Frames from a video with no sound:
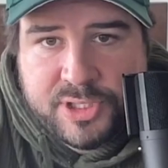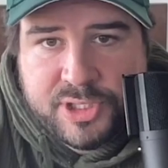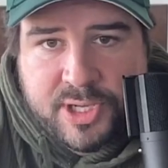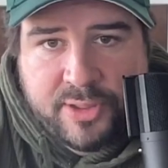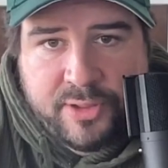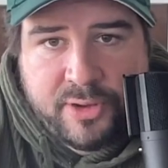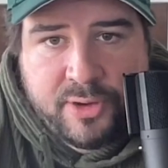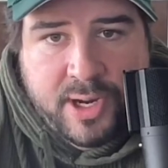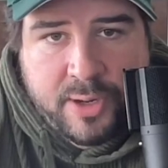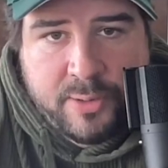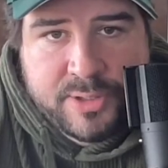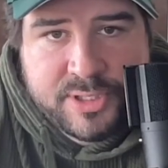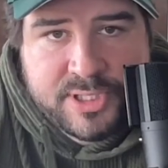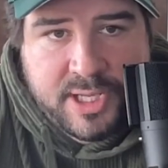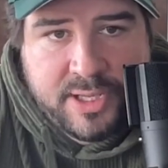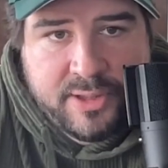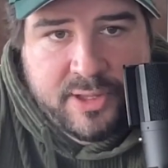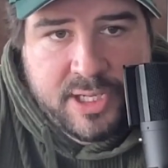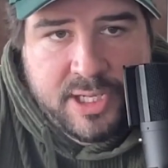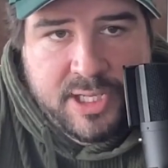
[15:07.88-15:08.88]
other. I would
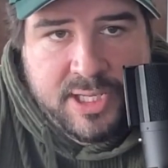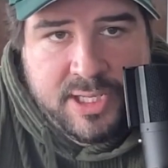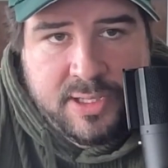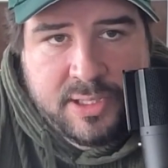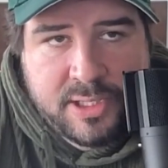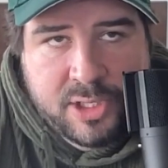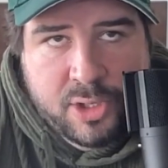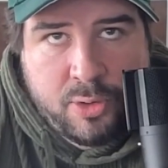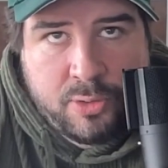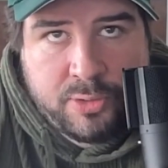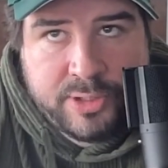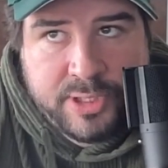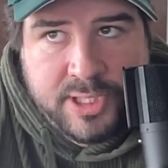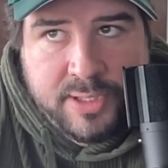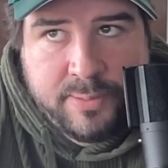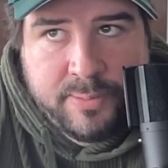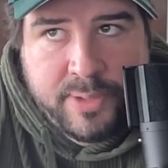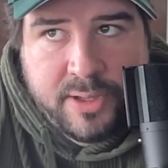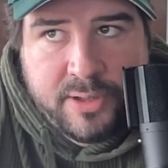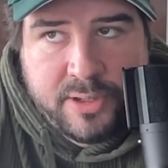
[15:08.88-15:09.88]
say that cold
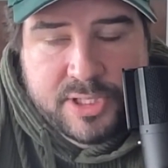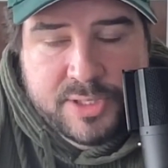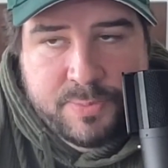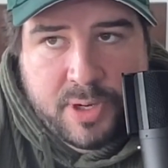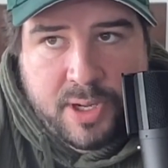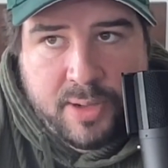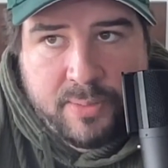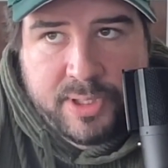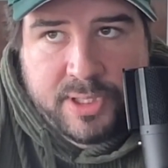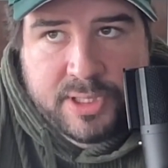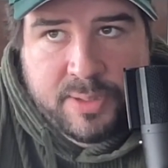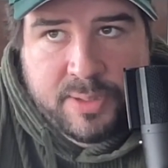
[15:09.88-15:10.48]
email is probably at the